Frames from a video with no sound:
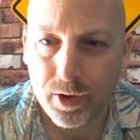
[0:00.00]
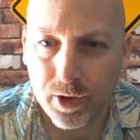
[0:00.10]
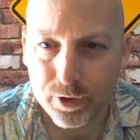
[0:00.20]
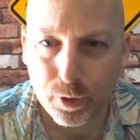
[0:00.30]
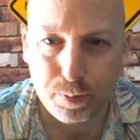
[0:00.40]

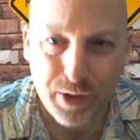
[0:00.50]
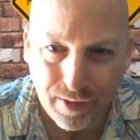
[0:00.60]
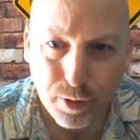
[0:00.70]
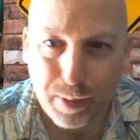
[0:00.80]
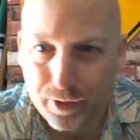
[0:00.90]
So
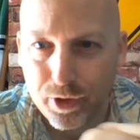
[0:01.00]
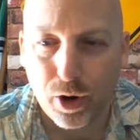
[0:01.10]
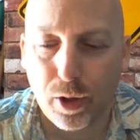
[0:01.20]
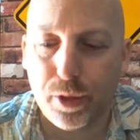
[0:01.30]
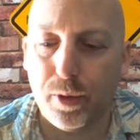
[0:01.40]
David Butt, the
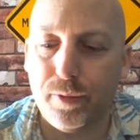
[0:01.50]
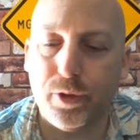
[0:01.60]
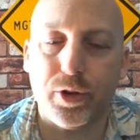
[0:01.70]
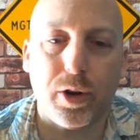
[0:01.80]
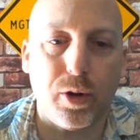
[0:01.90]
author of
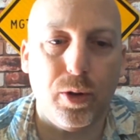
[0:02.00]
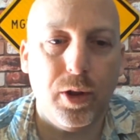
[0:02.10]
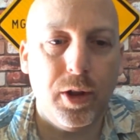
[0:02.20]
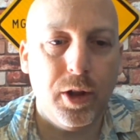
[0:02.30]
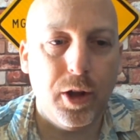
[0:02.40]
this article,
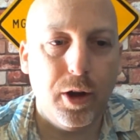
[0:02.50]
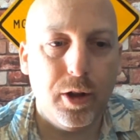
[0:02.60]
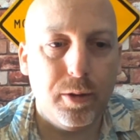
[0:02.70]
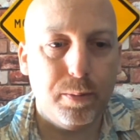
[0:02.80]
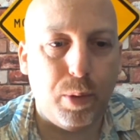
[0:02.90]

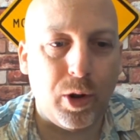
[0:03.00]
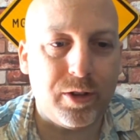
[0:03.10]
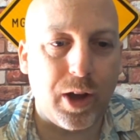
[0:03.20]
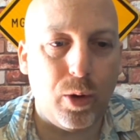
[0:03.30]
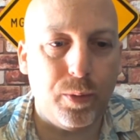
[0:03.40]

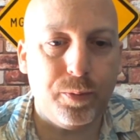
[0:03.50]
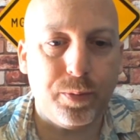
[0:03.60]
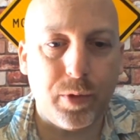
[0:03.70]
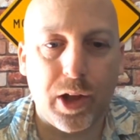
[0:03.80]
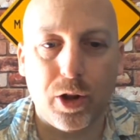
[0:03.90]
points out,
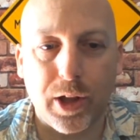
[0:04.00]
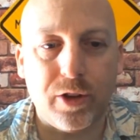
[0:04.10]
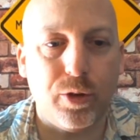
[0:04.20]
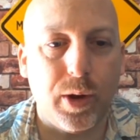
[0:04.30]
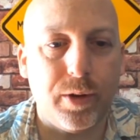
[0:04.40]
and I'll link
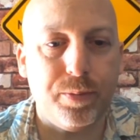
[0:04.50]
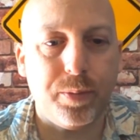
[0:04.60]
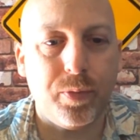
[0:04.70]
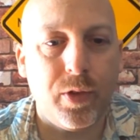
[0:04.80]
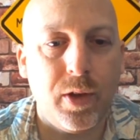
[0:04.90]
to it,
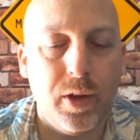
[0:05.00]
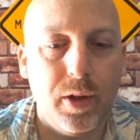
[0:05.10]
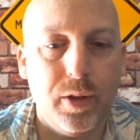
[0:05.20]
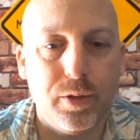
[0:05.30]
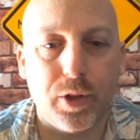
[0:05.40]

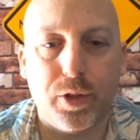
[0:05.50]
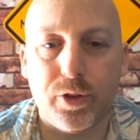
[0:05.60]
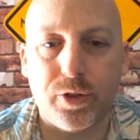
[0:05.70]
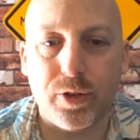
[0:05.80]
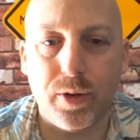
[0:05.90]
that
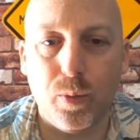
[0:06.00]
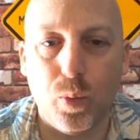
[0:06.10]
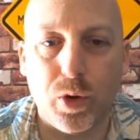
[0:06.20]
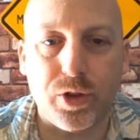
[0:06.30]
this was